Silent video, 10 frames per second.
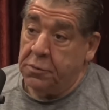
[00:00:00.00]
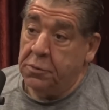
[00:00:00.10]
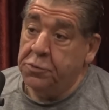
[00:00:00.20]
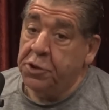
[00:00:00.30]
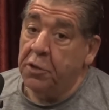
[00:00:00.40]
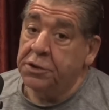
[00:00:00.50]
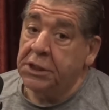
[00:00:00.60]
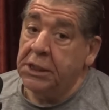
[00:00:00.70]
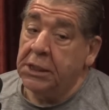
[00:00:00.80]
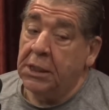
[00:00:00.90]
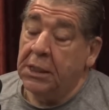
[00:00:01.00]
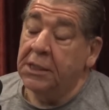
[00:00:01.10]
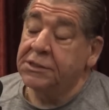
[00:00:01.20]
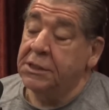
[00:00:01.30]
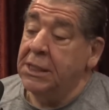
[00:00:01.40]
New Jersey,
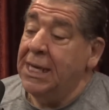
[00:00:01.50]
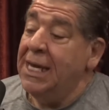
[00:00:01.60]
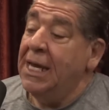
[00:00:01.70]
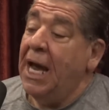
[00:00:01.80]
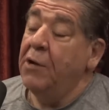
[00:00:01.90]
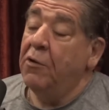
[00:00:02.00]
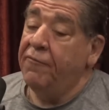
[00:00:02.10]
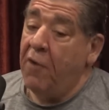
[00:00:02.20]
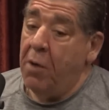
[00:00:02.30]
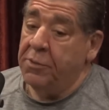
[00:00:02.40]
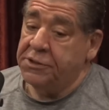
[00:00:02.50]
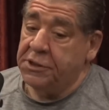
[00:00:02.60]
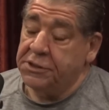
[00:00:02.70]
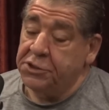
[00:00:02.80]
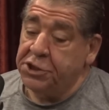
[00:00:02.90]
listen, I know a
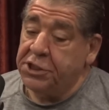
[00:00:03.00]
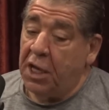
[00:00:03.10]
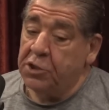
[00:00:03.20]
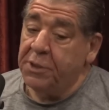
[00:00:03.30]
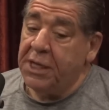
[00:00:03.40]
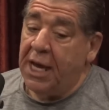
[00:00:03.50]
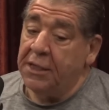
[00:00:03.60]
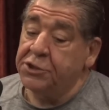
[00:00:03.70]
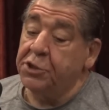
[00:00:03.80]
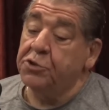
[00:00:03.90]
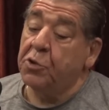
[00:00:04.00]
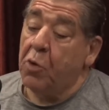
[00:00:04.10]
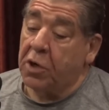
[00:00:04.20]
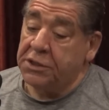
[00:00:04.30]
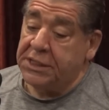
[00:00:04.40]
pharmacist, and she tells me that she used to
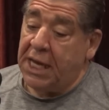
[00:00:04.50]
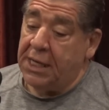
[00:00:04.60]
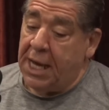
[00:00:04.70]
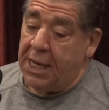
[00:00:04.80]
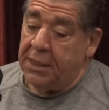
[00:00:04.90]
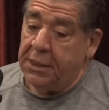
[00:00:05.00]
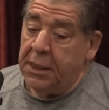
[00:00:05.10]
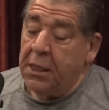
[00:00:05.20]
work in Staten Island.